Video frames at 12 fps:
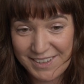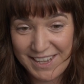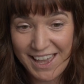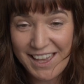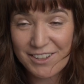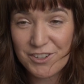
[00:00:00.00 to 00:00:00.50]

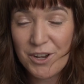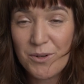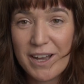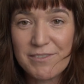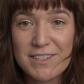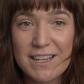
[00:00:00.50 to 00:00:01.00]
Yeah, no,
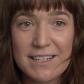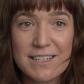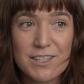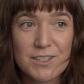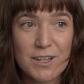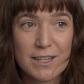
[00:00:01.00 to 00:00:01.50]
I've
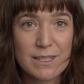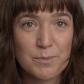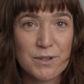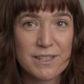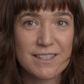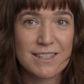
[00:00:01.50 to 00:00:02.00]
done design
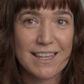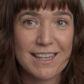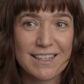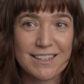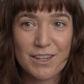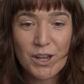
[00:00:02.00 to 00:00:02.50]
sprints
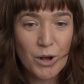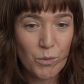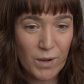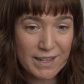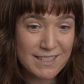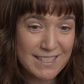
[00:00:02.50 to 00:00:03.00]
in
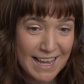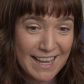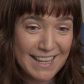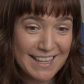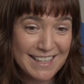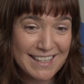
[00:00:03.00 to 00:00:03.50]
one
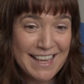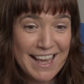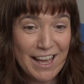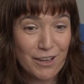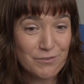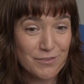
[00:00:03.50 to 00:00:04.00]
day,
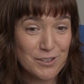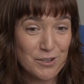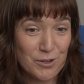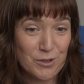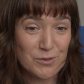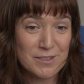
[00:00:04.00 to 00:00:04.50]

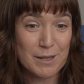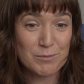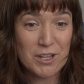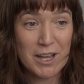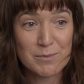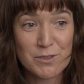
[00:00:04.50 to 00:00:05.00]

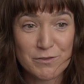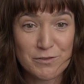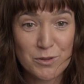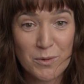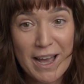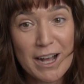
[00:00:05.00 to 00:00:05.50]
sometimes a
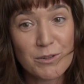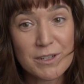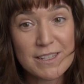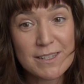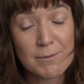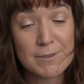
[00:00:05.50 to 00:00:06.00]
few
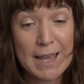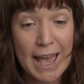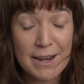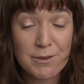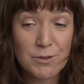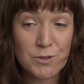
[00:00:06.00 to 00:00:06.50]
hours,
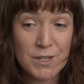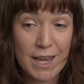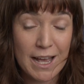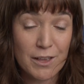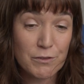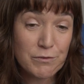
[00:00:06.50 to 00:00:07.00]
and
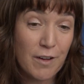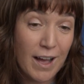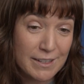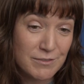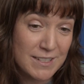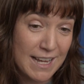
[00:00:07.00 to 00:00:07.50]
the
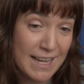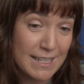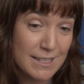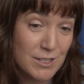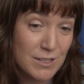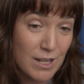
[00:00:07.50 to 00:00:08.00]

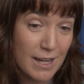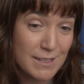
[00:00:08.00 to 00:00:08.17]
5-day design